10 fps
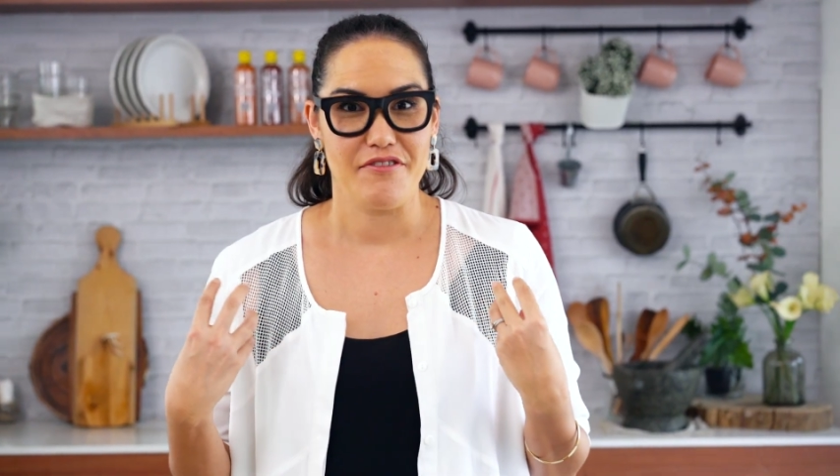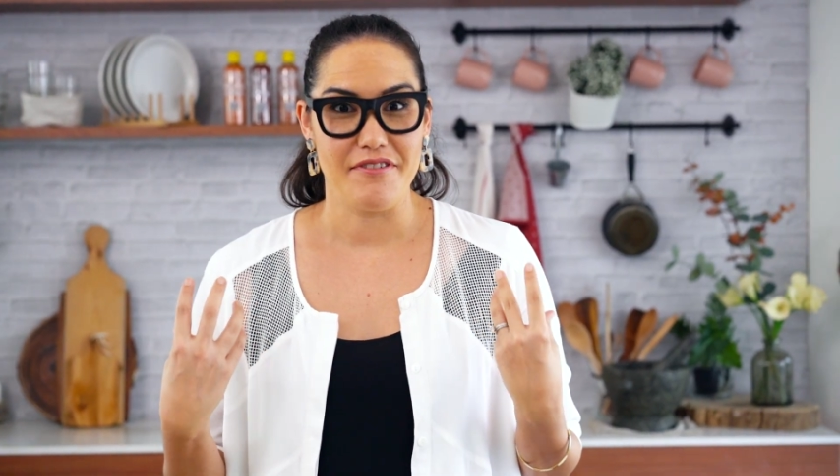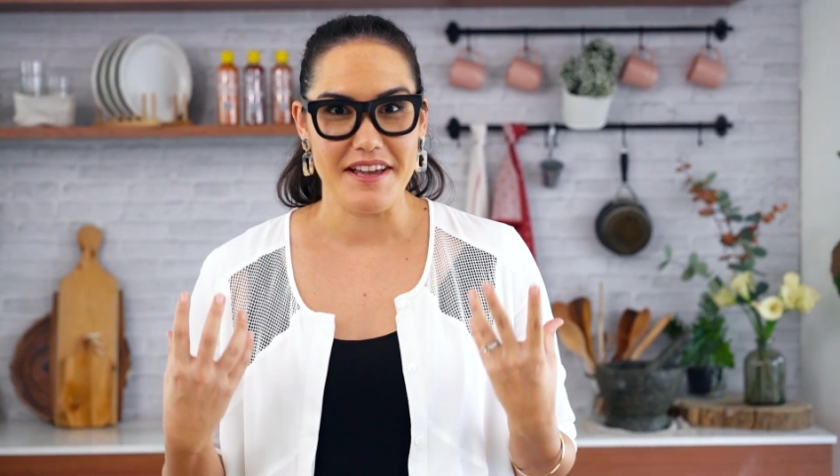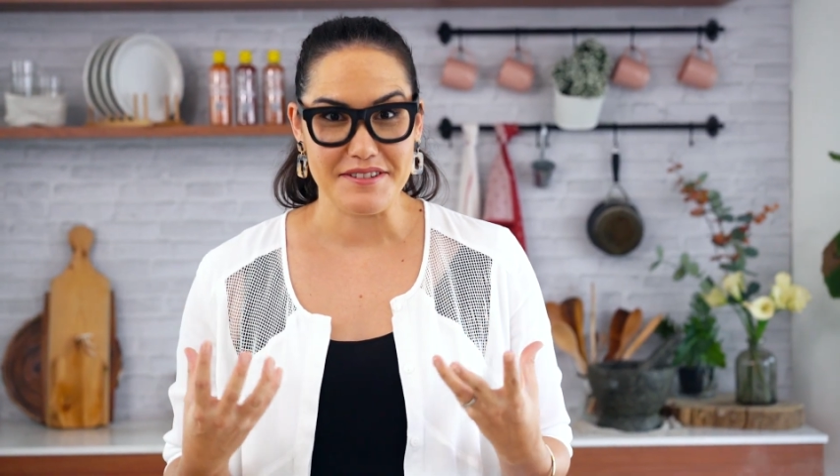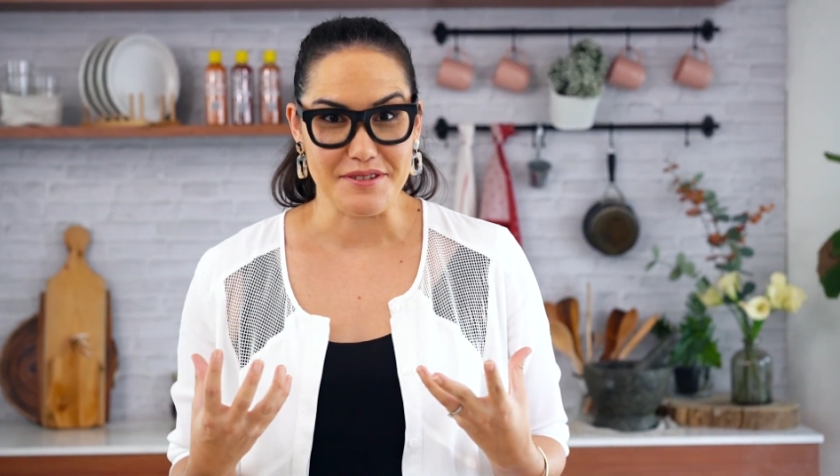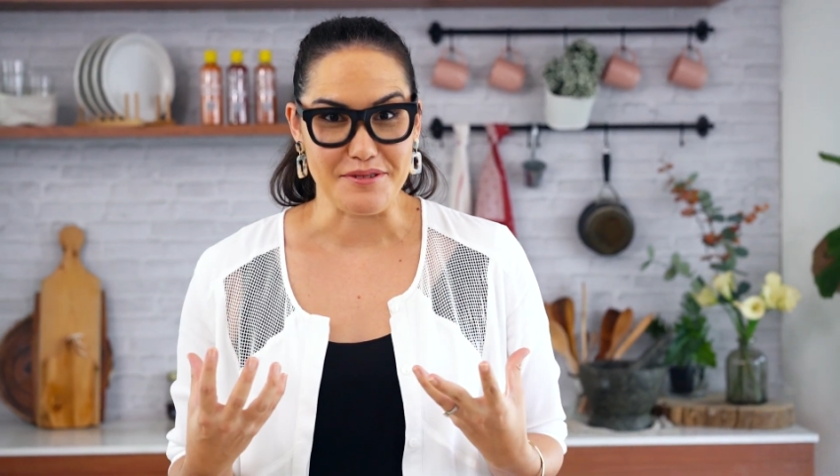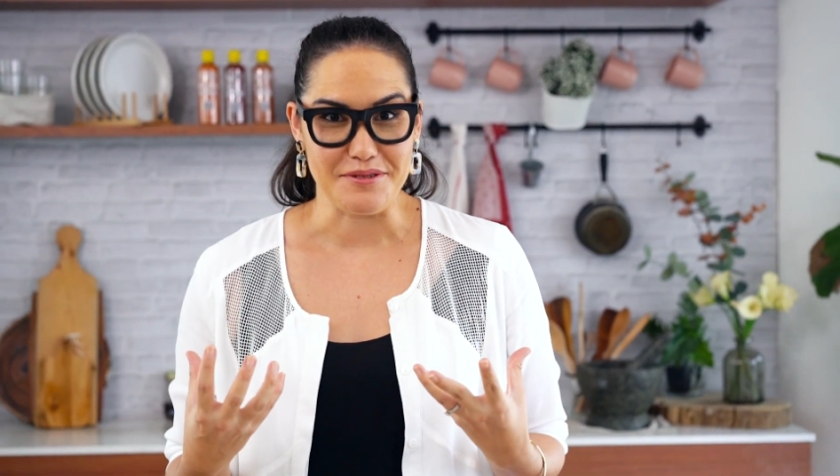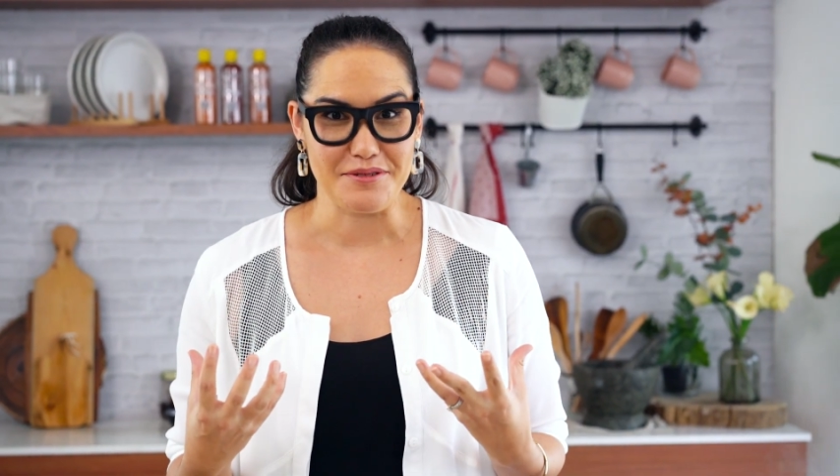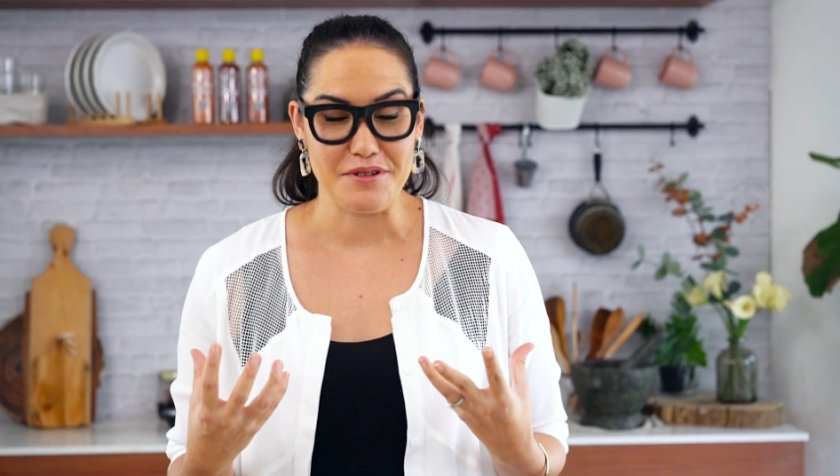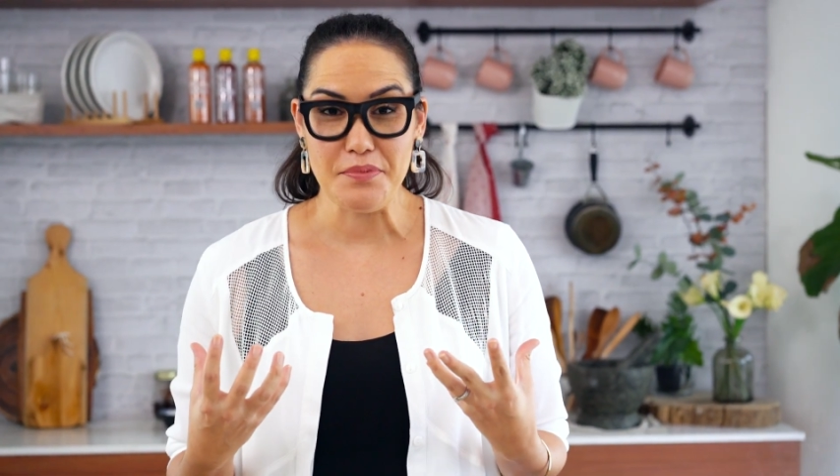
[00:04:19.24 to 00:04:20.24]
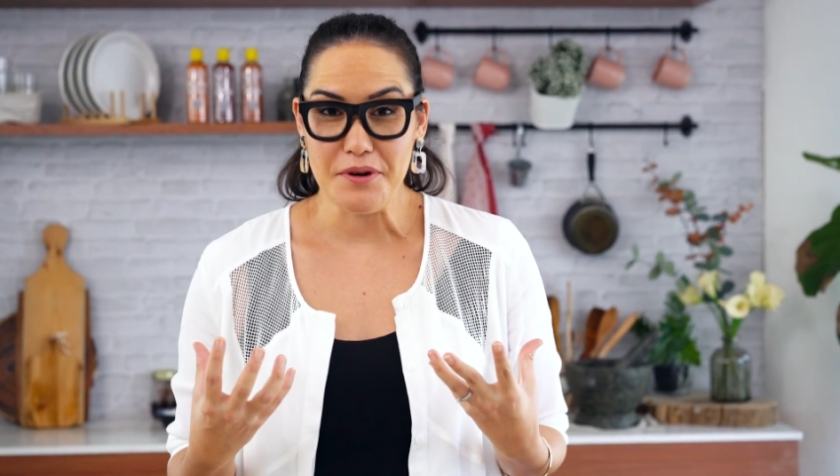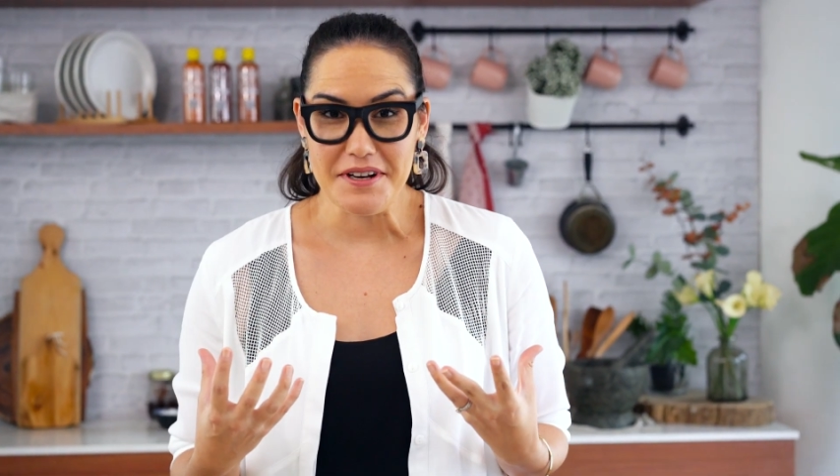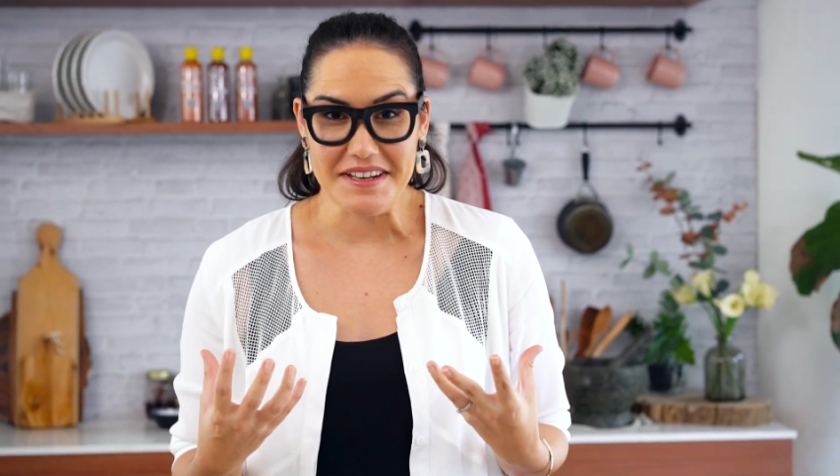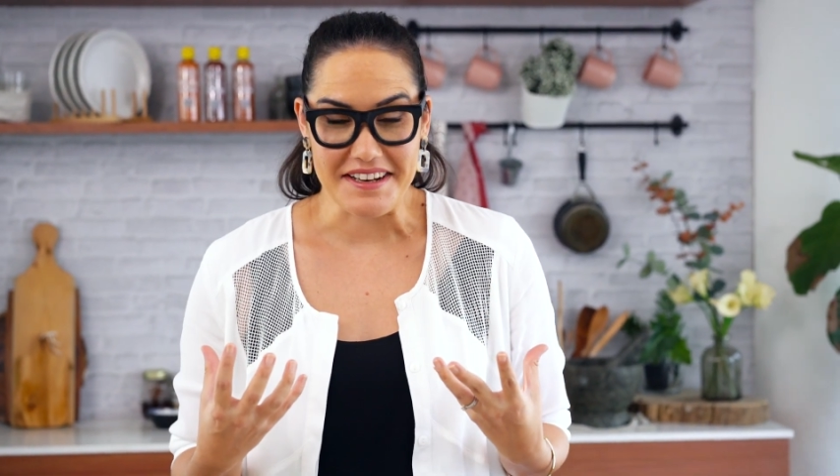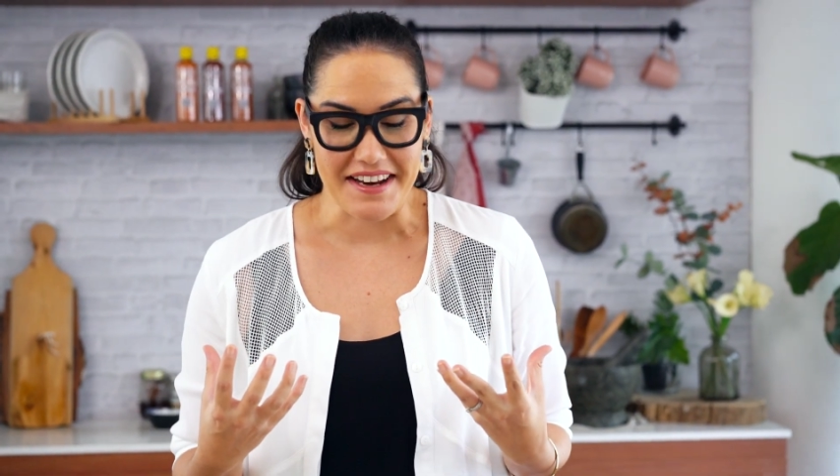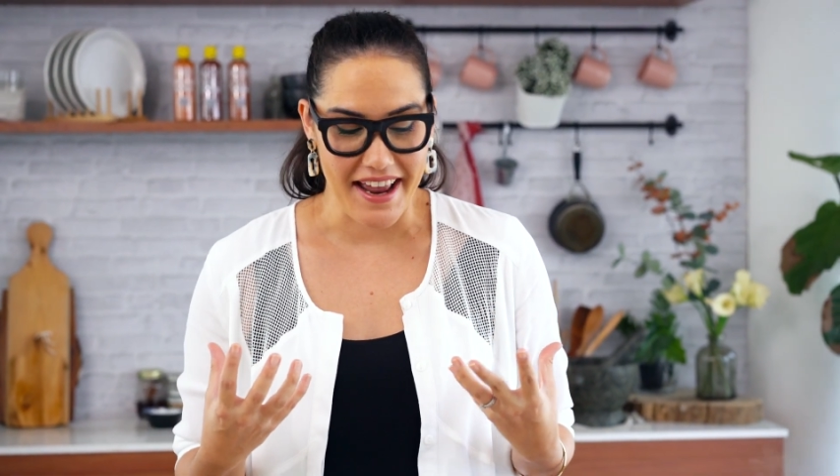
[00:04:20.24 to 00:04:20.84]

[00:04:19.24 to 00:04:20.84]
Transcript: vessel to put it in,